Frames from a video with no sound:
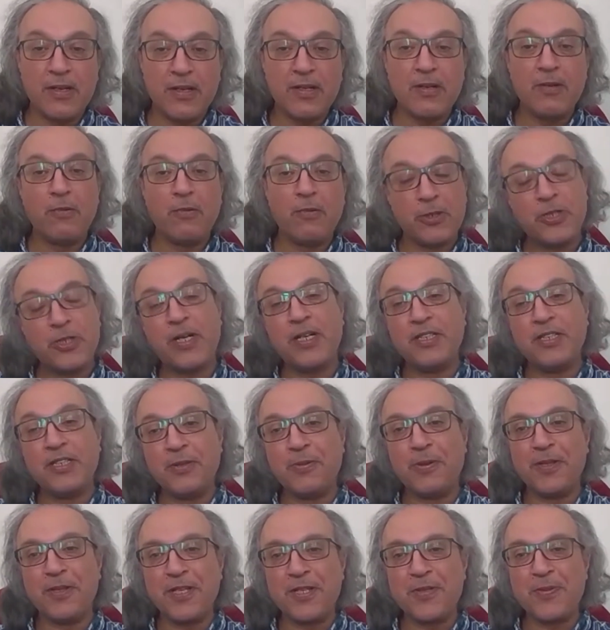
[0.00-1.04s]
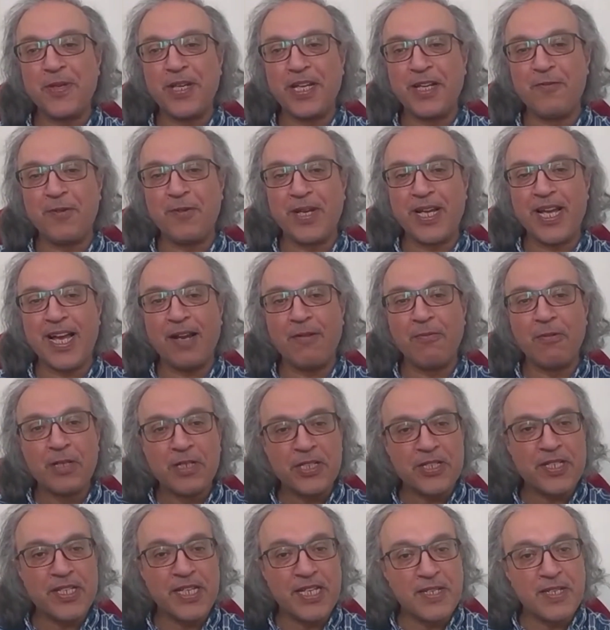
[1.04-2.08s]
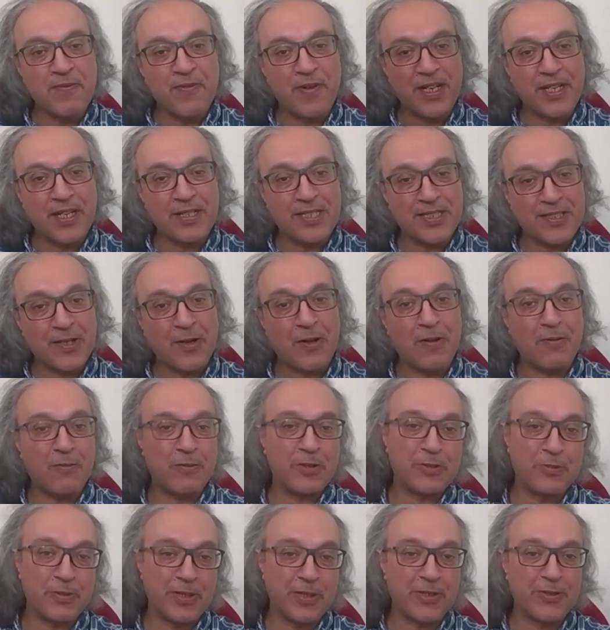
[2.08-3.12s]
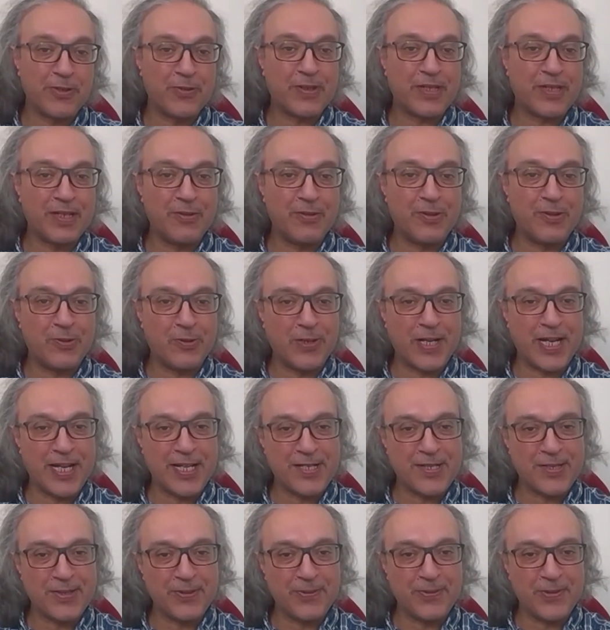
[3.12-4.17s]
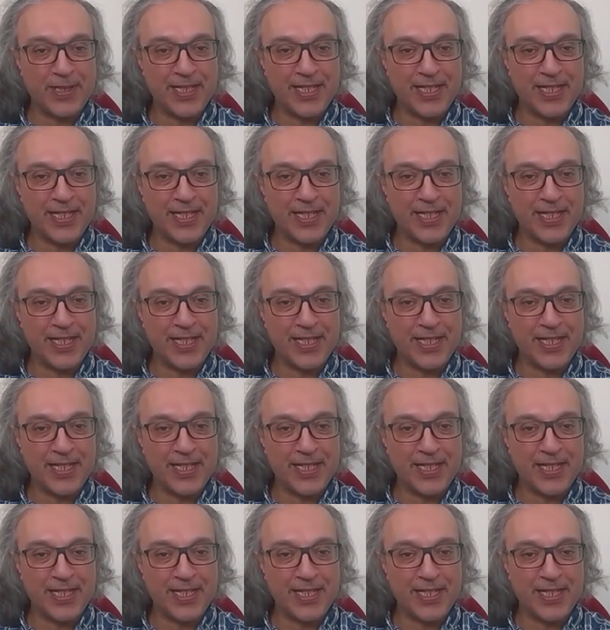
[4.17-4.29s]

We'll try and do one this week if we can. We just need to find a slot which we can all get to, really.